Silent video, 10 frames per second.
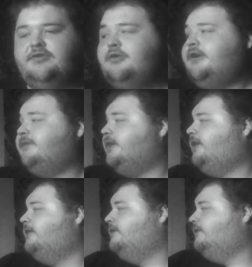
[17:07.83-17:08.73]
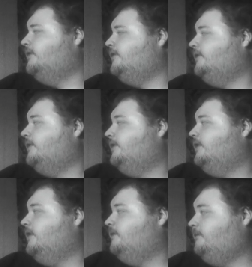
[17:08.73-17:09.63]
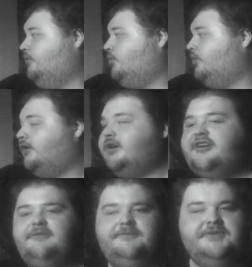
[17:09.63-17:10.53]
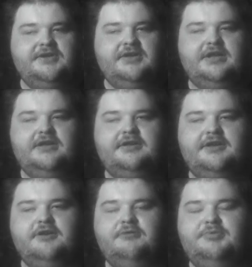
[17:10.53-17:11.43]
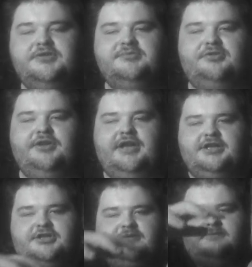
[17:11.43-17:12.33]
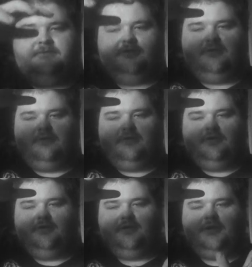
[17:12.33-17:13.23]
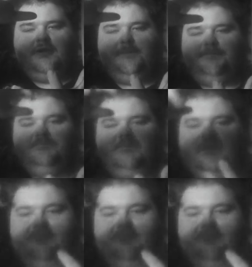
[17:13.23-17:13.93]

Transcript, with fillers: You know, I've got the four of the uh, Lego buildable action figure um,